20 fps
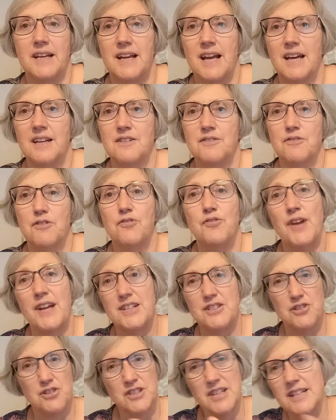kind of
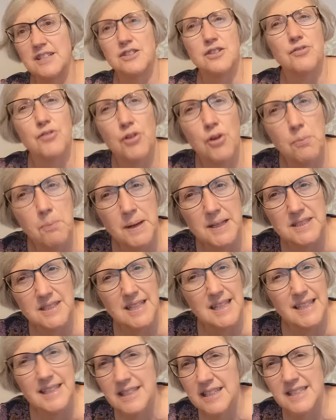affect your sense of your own
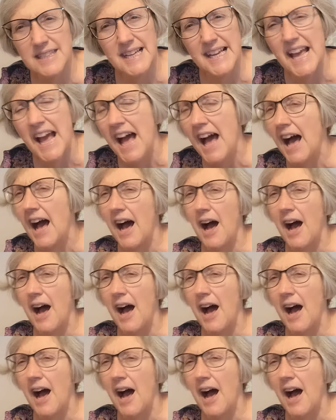masculinity?